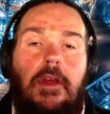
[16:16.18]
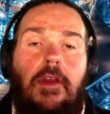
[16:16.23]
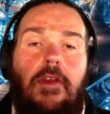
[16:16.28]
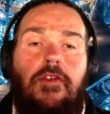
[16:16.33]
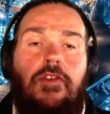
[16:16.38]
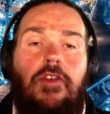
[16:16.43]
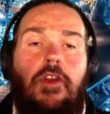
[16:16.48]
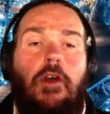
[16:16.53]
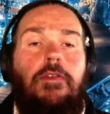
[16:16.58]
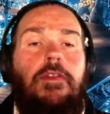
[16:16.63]

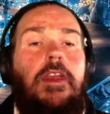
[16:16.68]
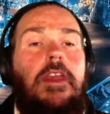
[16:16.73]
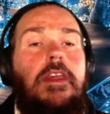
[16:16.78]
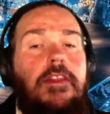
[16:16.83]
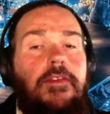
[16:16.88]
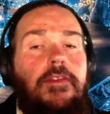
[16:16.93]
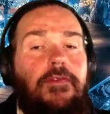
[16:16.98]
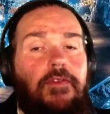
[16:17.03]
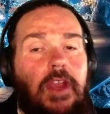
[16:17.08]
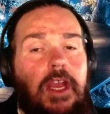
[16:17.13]
So
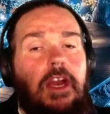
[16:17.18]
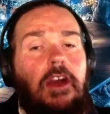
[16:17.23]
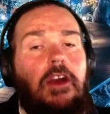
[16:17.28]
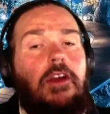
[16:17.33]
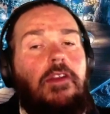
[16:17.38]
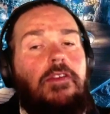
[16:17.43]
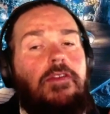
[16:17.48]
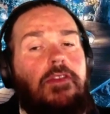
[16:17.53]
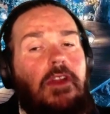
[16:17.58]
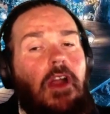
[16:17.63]
this fear
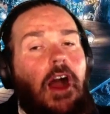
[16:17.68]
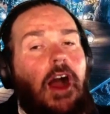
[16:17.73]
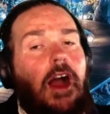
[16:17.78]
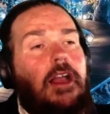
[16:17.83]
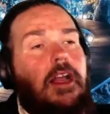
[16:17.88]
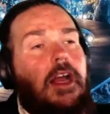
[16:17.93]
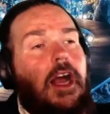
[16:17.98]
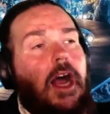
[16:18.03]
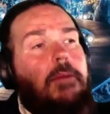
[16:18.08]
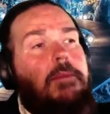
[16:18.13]
is not
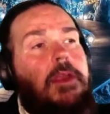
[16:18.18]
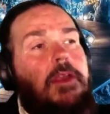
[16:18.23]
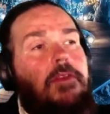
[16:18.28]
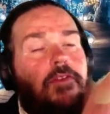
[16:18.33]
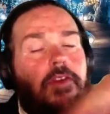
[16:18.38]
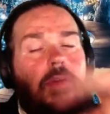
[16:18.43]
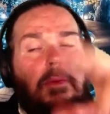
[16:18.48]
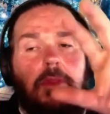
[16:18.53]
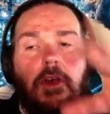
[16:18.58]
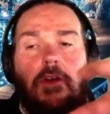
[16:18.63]
coming
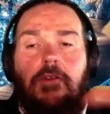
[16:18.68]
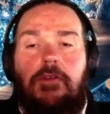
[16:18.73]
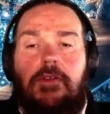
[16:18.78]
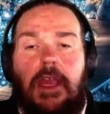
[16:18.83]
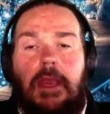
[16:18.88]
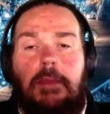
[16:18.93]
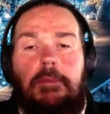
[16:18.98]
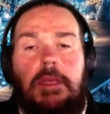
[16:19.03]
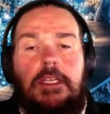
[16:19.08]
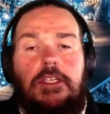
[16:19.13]
from those
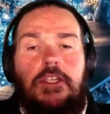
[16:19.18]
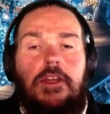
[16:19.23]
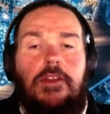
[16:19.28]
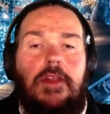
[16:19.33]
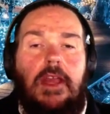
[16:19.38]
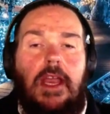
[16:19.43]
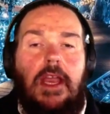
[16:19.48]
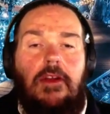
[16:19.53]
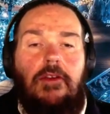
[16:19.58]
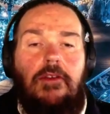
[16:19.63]
images
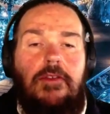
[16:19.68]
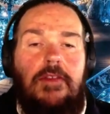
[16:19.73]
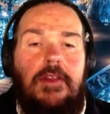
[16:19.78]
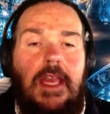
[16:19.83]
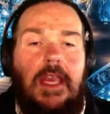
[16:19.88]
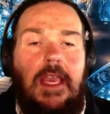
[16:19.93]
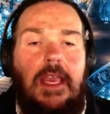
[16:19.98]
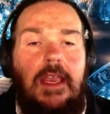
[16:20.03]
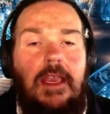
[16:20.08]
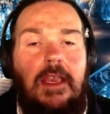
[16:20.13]
that you're
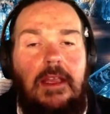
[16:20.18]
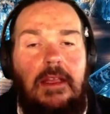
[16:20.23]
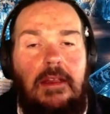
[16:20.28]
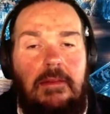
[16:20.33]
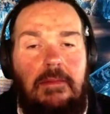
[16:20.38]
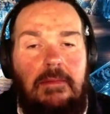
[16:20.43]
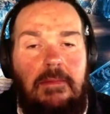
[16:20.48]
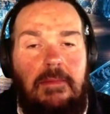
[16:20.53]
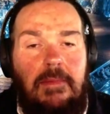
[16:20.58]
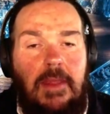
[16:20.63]
seeing.
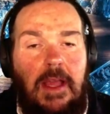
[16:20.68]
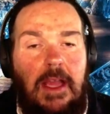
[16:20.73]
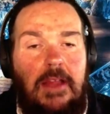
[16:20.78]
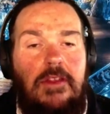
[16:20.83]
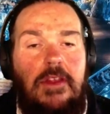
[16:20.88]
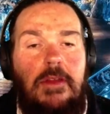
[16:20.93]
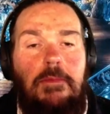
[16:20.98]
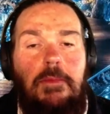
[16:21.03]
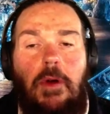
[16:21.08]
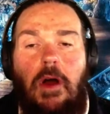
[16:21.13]
That's
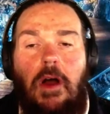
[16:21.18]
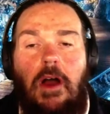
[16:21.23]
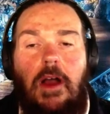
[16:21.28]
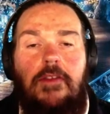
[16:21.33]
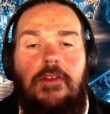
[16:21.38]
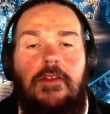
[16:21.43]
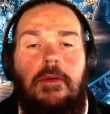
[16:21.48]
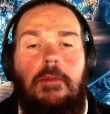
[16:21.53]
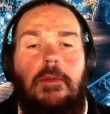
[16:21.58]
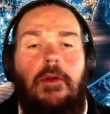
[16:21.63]

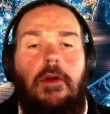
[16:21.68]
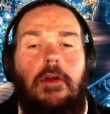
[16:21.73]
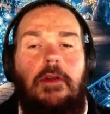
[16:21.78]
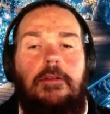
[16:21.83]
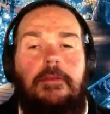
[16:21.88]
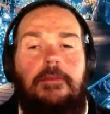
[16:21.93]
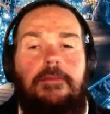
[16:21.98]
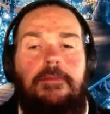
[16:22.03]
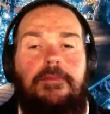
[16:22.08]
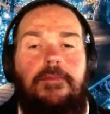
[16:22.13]
impossible,
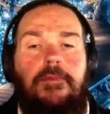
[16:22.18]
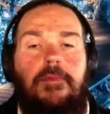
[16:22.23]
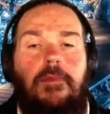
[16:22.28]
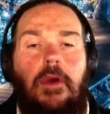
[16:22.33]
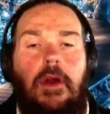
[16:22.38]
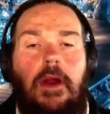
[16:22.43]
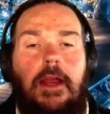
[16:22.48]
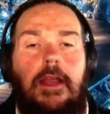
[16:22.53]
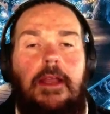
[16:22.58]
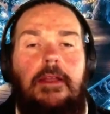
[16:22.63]

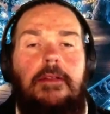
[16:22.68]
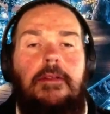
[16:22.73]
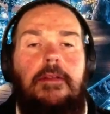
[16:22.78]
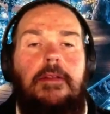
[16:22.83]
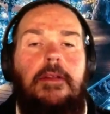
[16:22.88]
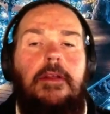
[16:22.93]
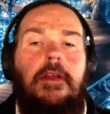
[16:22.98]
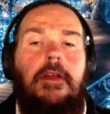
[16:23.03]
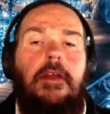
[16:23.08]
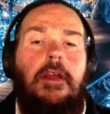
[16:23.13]
right?
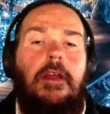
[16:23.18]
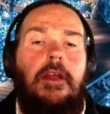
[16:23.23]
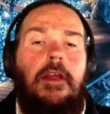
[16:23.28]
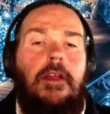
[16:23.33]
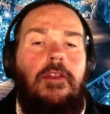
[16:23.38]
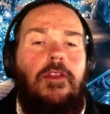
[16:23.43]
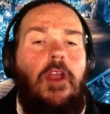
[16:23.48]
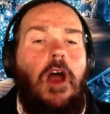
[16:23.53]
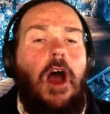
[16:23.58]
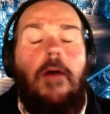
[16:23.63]

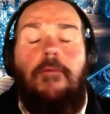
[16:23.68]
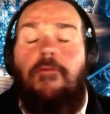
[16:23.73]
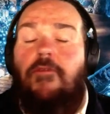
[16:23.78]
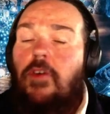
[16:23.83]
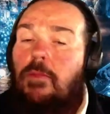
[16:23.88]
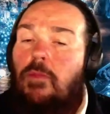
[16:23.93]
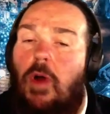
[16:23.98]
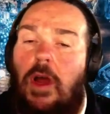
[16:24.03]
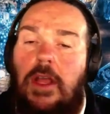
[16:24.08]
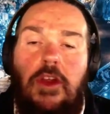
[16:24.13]
Not
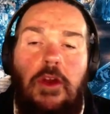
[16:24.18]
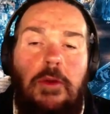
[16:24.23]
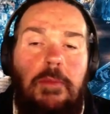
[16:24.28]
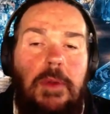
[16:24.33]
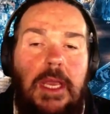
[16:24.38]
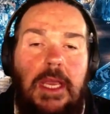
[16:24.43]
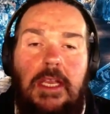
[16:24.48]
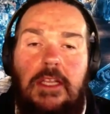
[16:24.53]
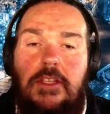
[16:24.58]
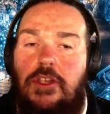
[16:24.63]
from what you're
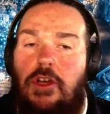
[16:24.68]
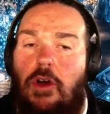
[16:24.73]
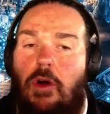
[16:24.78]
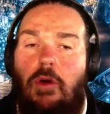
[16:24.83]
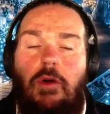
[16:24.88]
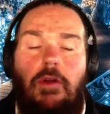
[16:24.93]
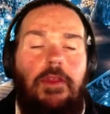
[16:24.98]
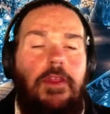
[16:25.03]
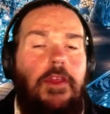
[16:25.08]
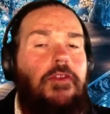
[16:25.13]
being
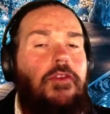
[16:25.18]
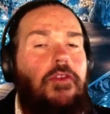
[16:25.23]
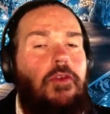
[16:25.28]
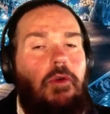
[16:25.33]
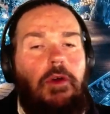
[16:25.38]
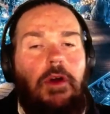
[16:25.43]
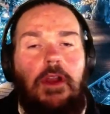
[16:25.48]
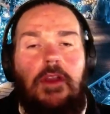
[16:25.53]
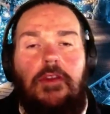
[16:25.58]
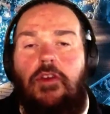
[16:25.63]
told, the
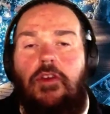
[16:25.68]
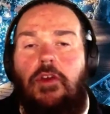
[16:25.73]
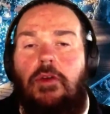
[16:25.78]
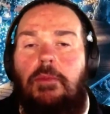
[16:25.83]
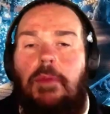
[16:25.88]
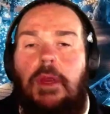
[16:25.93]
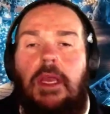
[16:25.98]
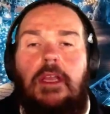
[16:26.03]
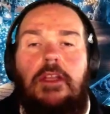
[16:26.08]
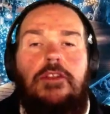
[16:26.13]
stories you're
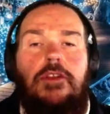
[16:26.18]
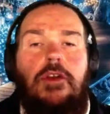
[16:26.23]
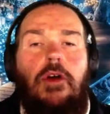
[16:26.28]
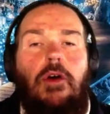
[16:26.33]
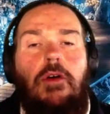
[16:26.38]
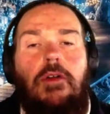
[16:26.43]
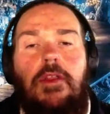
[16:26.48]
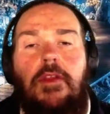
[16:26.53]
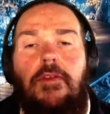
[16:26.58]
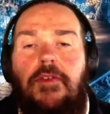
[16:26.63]
being
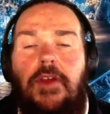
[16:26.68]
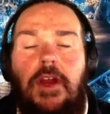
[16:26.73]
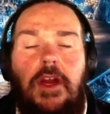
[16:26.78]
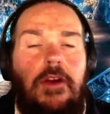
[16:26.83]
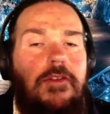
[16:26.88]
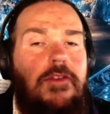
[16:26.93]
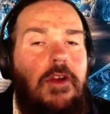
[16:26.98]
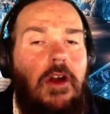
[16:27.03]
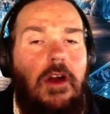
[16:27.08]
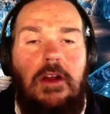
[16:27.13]
told. The
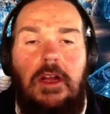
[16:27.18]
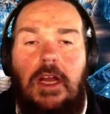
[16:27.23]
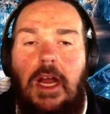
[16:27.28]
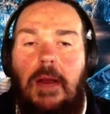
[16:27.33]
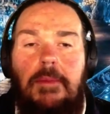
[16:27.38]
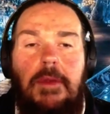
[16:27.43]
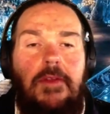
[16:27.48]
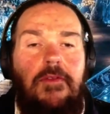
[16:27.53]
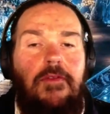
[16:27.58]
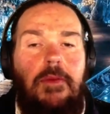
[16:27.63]
fears aren't
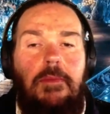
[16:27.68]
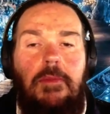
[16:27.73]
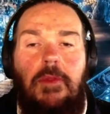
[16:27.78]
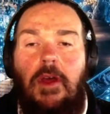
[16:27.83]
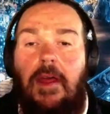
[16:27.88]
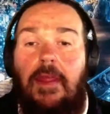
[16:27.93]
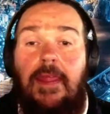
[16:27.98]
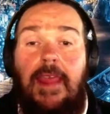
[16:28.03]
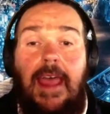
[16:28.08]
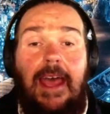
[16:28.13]
coming from
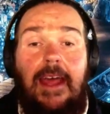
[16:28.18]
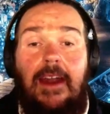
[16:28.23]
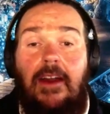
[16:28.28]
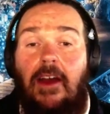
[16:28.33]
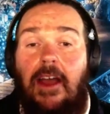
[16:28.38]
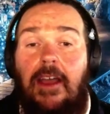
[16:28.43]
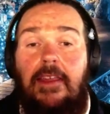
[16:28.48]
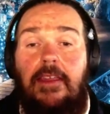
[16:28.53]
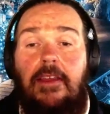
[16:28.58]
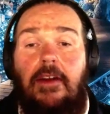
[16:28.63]
that, that
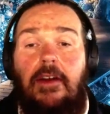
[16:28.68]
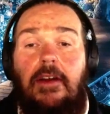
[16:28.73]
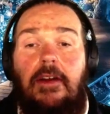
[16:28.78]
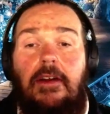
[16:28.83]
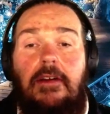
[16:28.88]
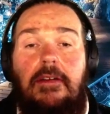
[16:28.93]
either,